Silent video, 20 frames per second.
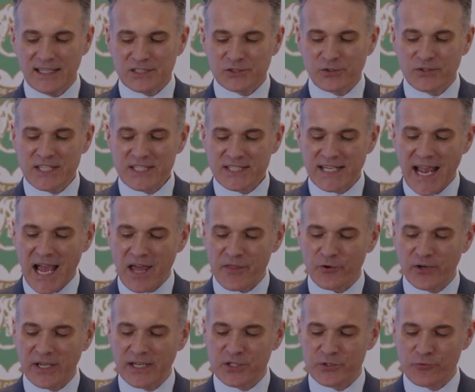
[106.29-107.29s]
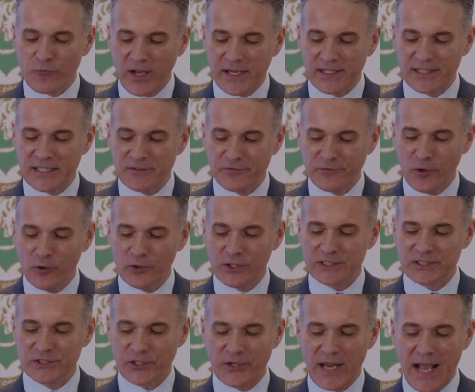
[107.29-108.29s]
So this gathering is rightly
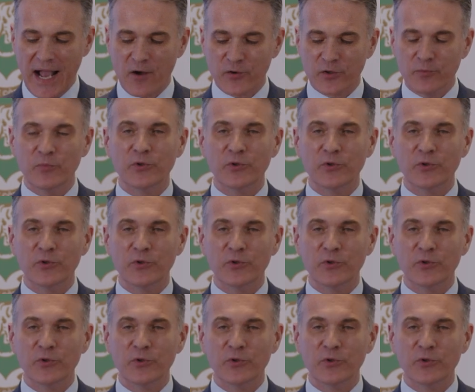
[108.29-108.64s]
focused on how